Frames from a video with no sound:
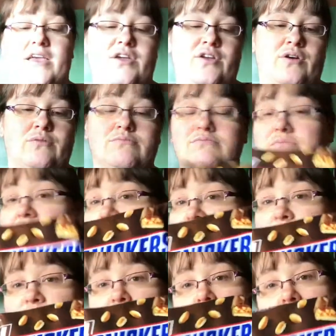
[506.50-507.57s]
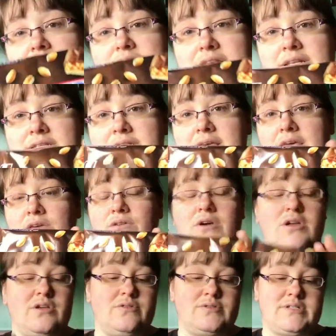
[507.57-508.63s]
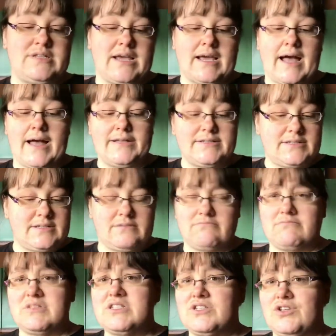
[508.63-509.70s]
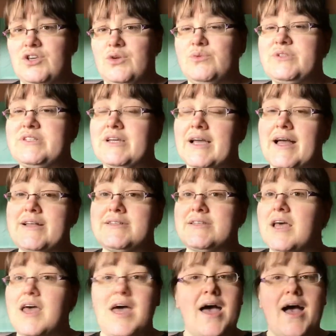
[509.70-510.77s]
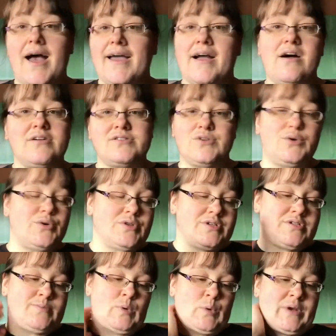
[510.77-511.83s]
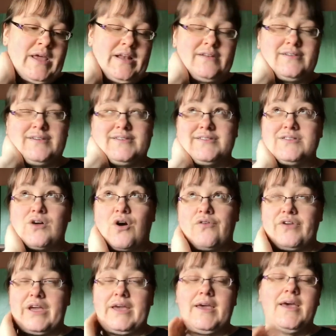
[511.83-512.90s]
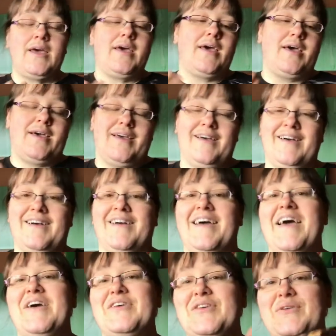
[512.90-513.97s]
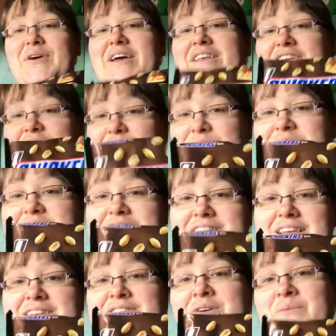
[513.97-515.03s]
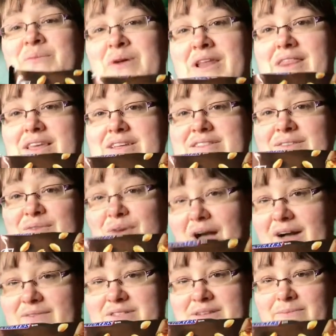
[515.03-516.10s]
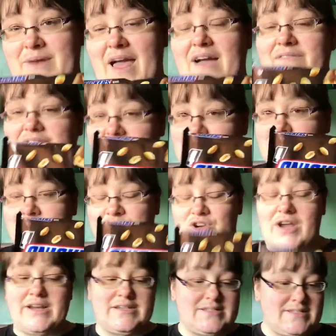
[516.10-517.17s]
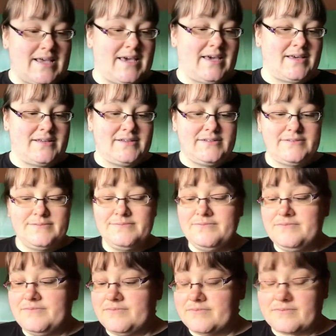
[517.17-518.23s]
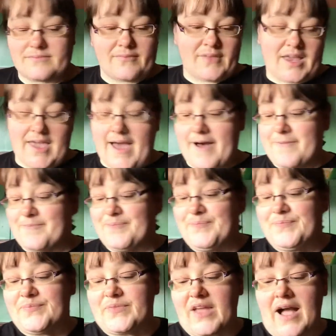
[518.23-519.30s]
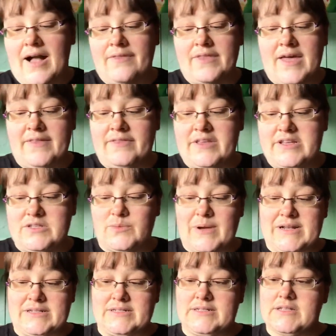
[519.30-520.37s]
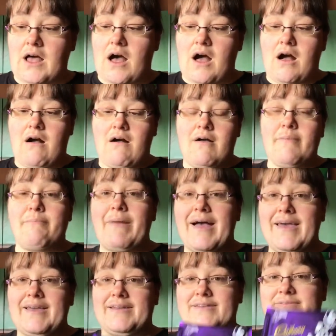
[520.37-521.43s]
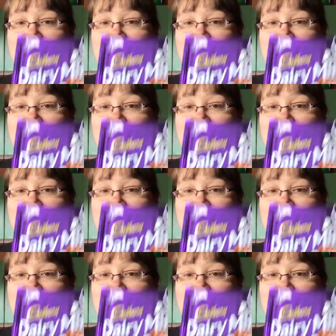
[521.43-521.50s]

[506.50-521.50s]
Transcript: you know, if you've got the sins there, you can use Snickers. I can't talk this morning, sorry. You can use your sins on one of these if you have some left, that's what I'm trying to say. Yeah, and then these ones are mine.